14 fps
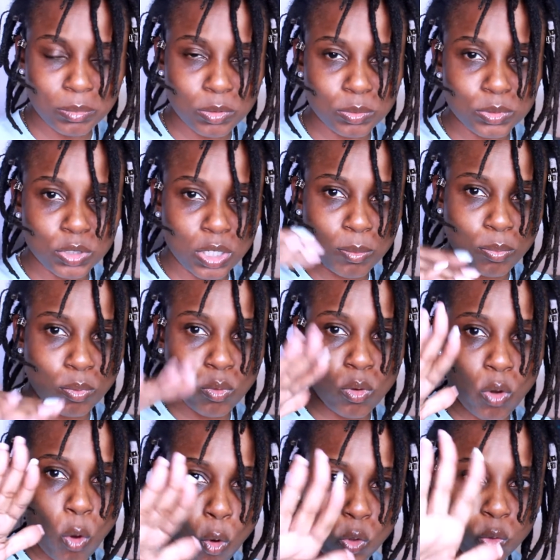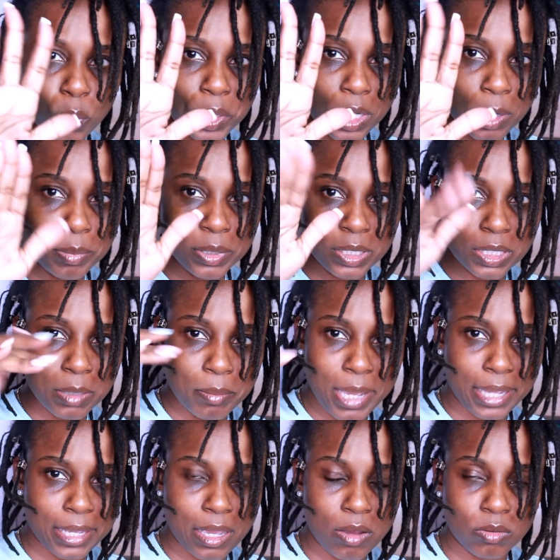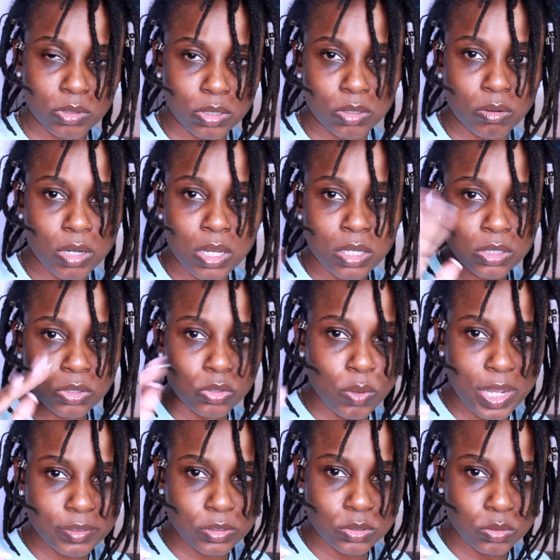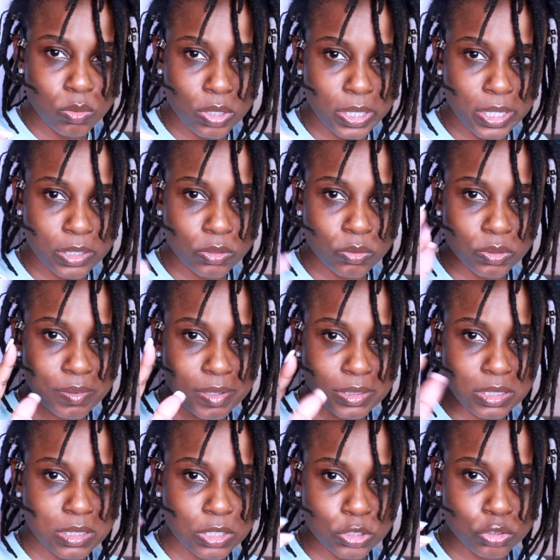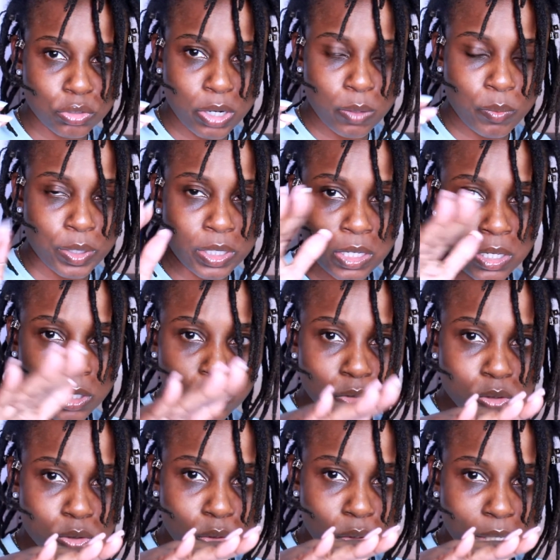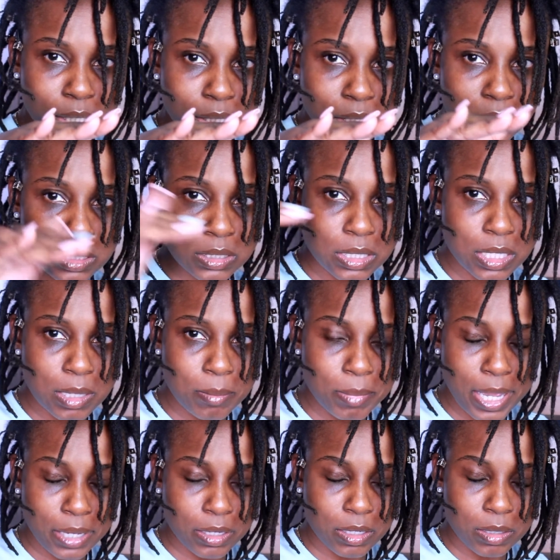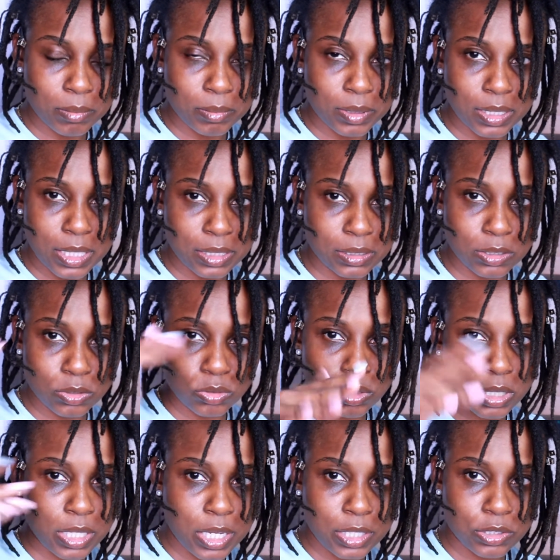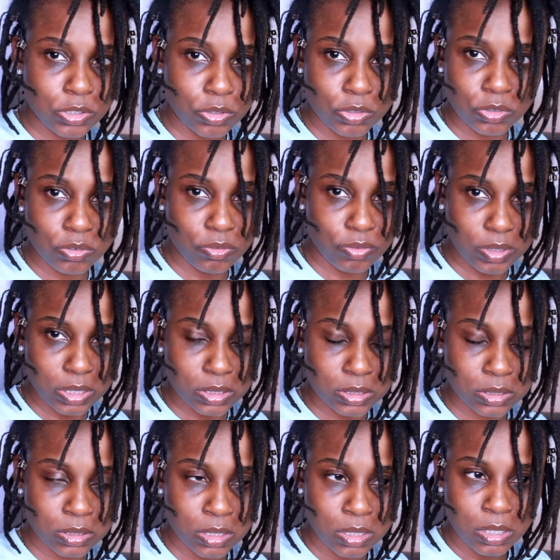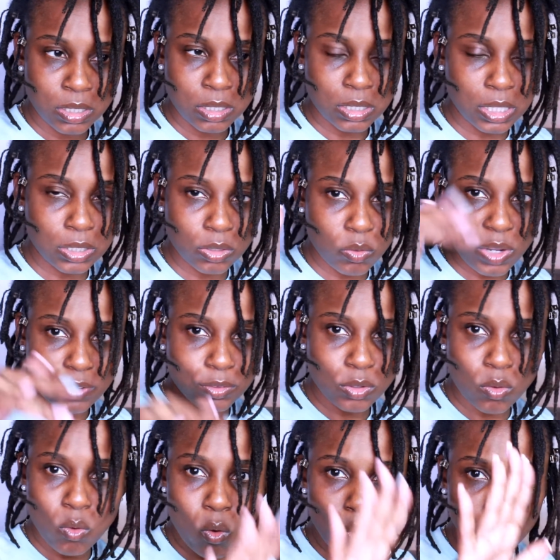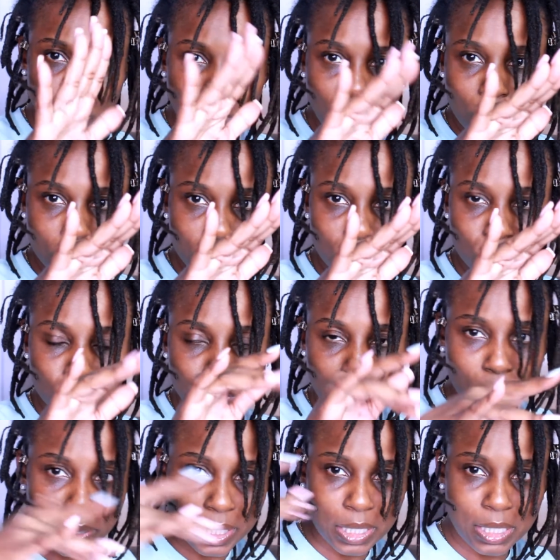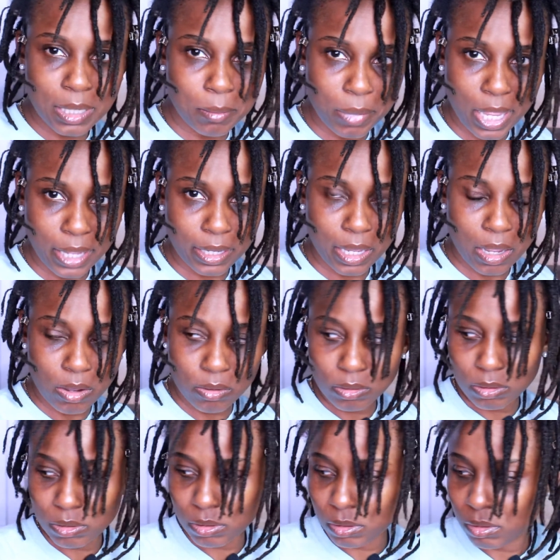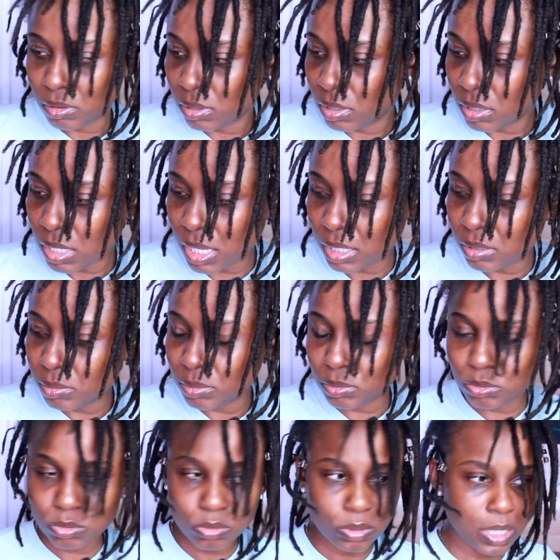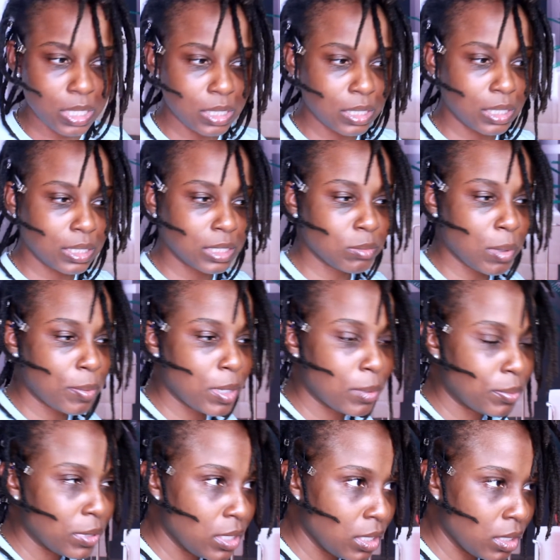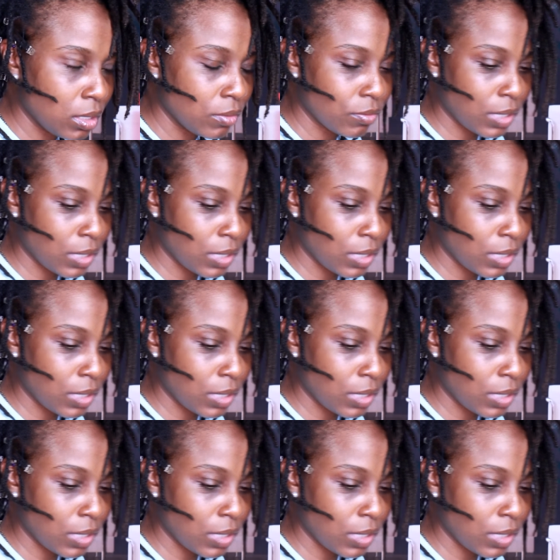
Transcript: Some people trying to pull all the way up in and back out. No, you don't have to do all that. You don't even have to touch the driveway. You just go like this and back up, and that's it. Do your K turn and you finish. Like you don't have to go all the way up into the driveway and then back out. I hate people do that. I, like that's my pet peeve.